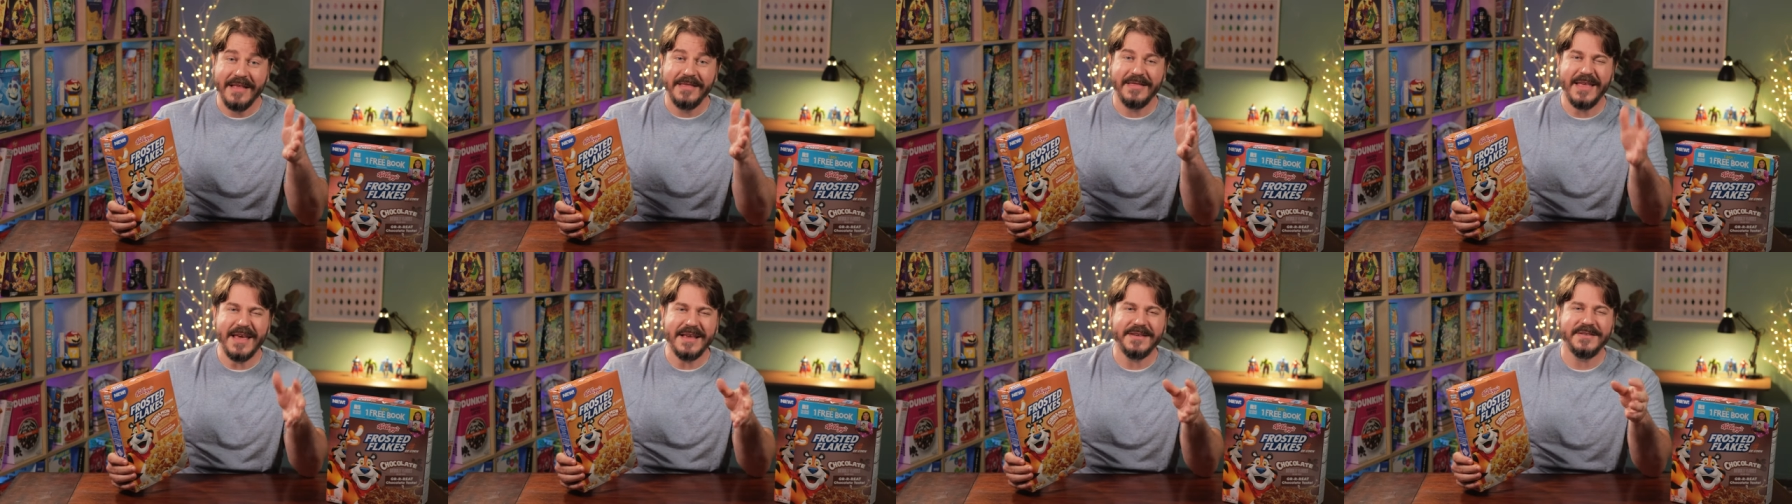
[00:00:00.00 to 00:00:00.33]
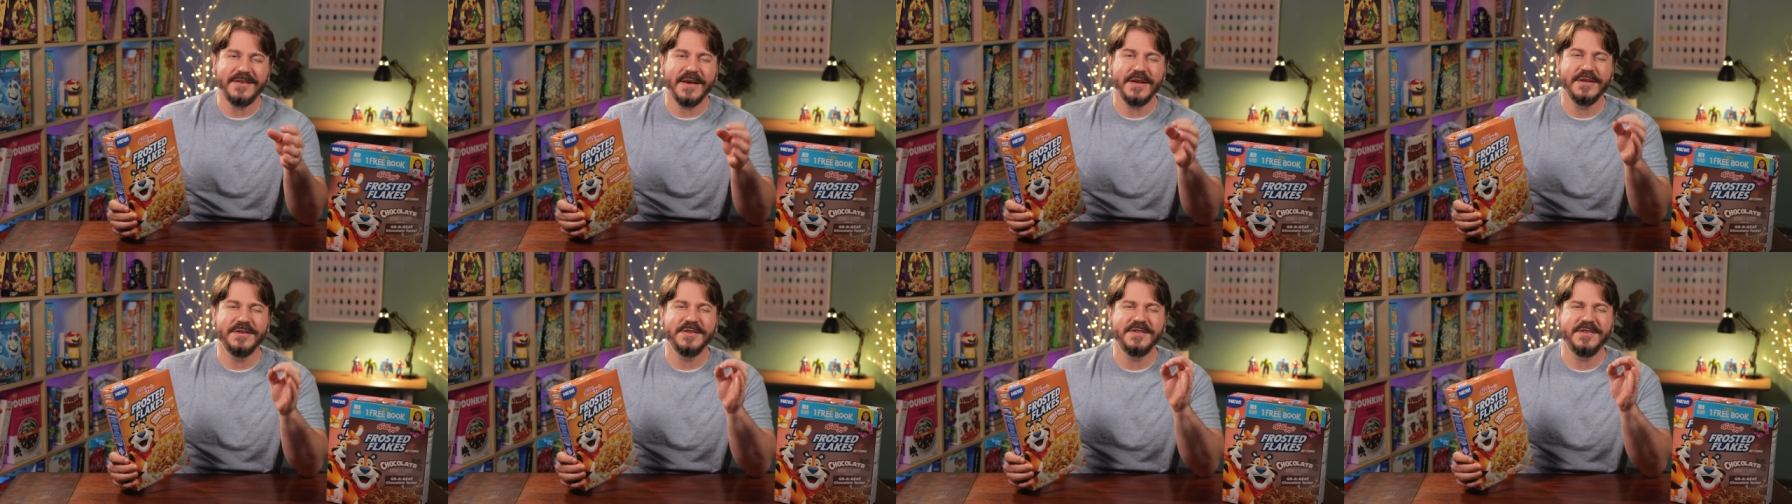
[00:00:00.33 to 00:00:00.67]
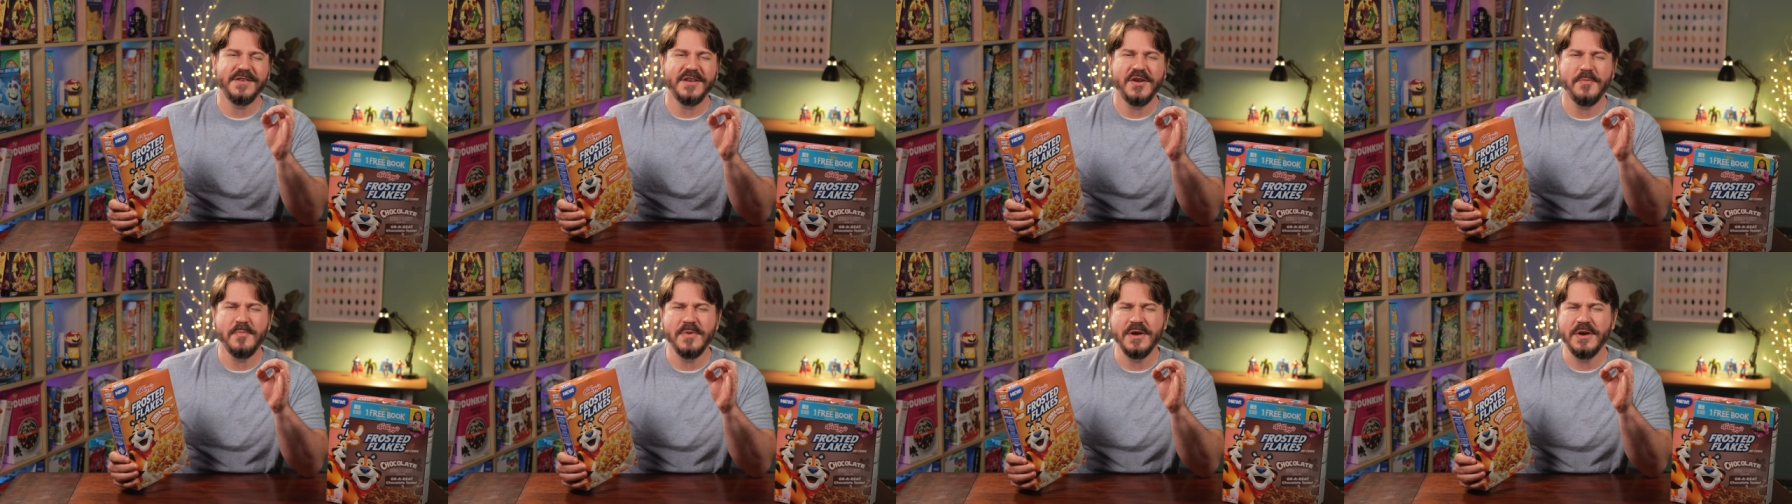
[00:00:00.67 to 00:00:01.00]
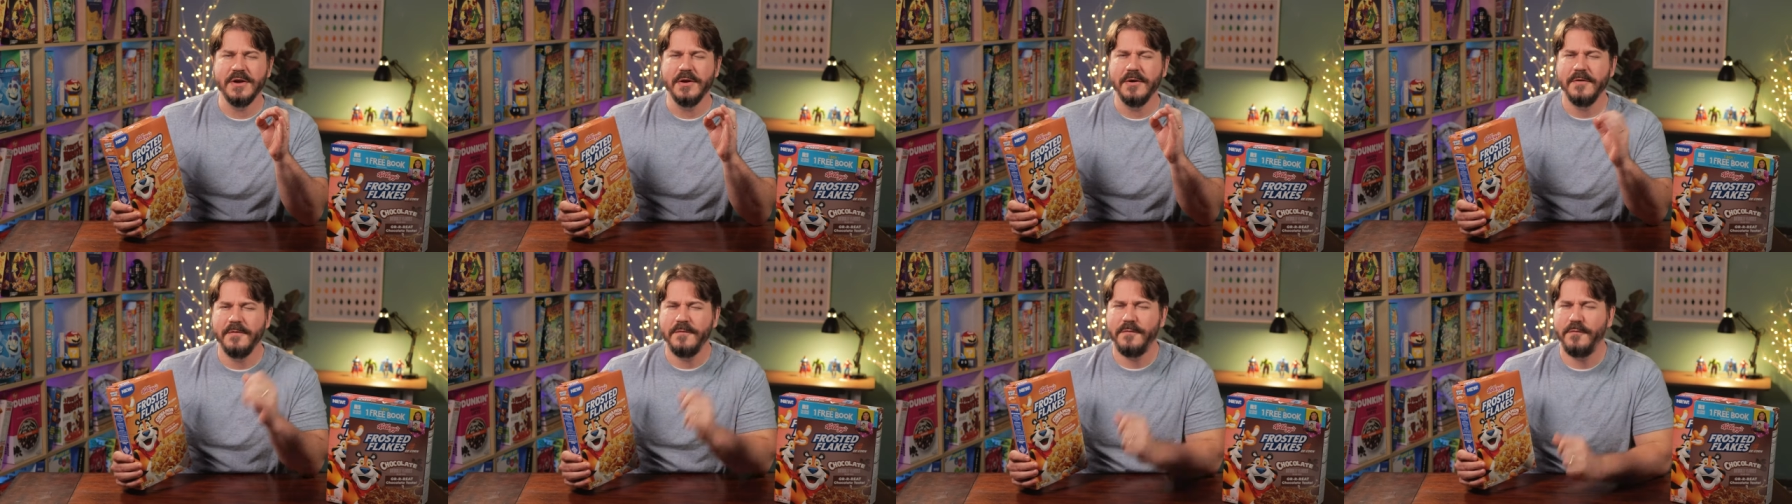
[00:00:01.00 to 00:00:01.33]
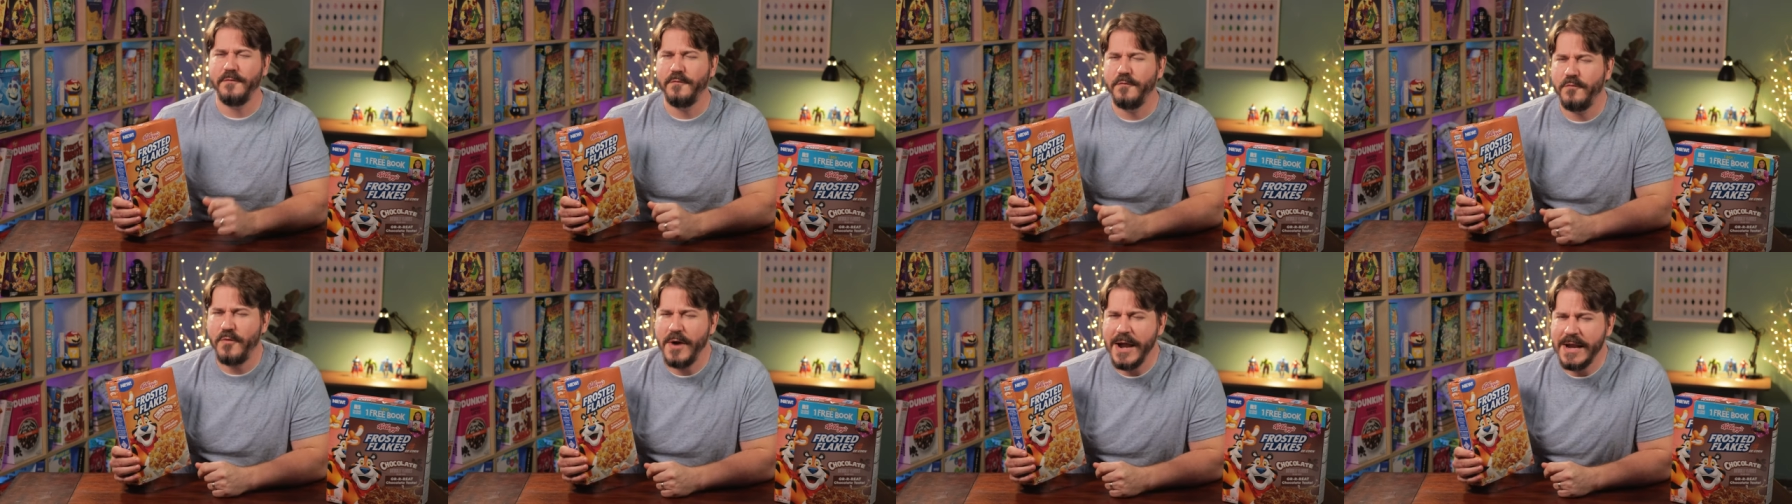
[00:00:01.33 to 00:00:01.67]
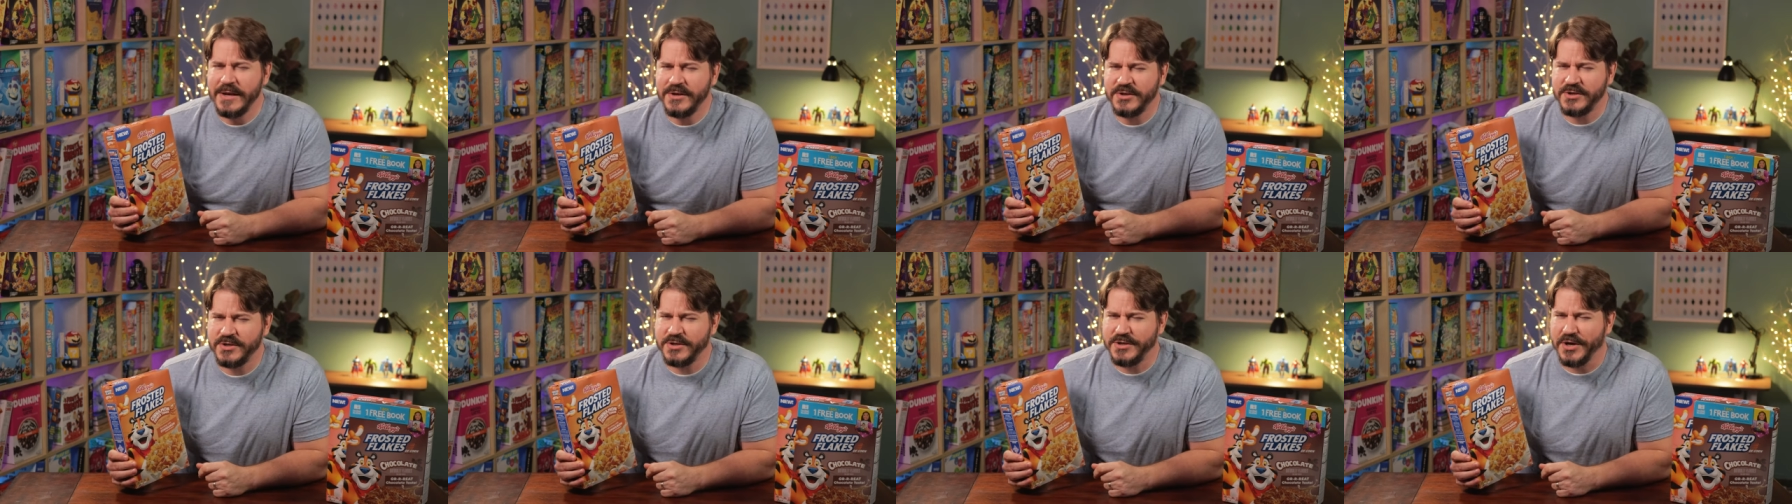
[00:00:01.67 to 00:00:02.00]
they said cinnamon
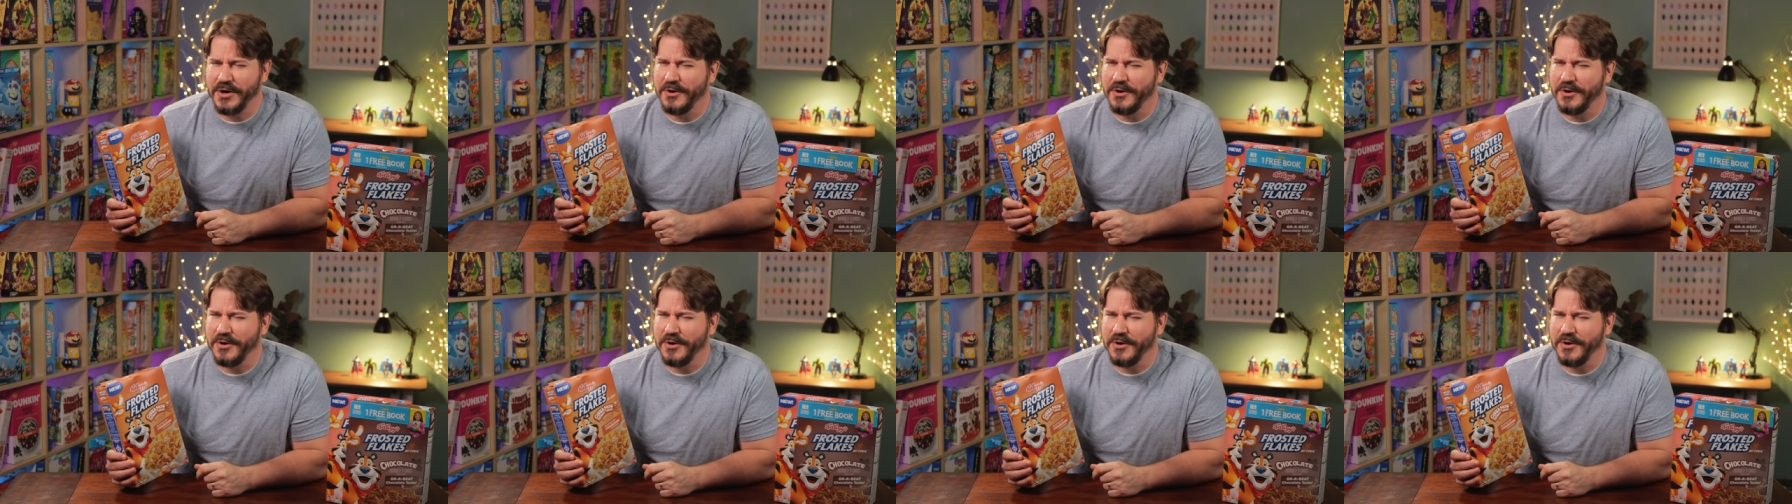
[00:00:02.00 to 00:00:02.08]
French